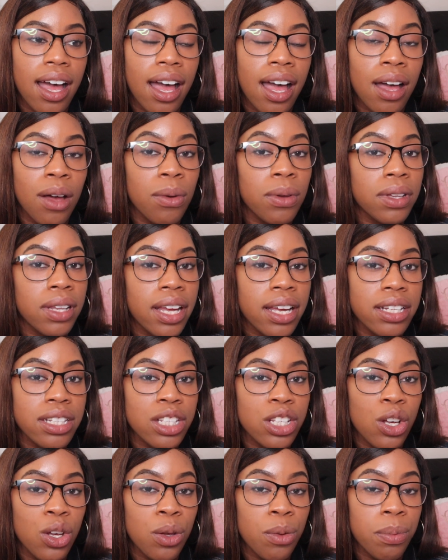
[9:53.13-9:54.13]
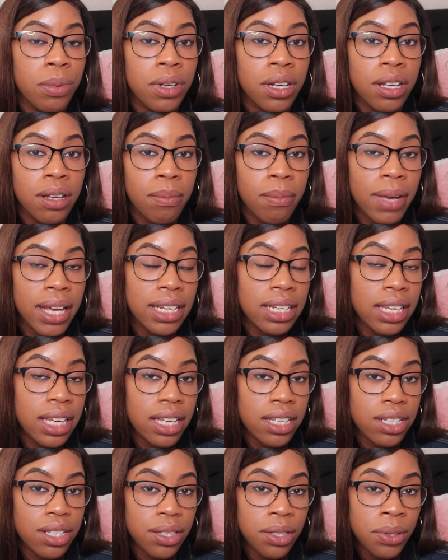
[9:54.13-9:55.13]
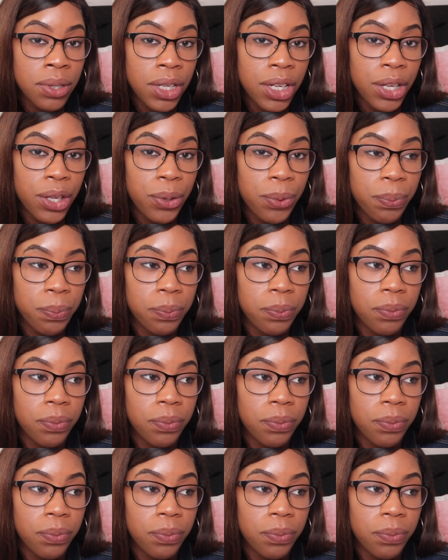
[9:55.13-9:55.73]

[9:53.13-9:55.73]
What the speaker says: I would like to open up my dance studio.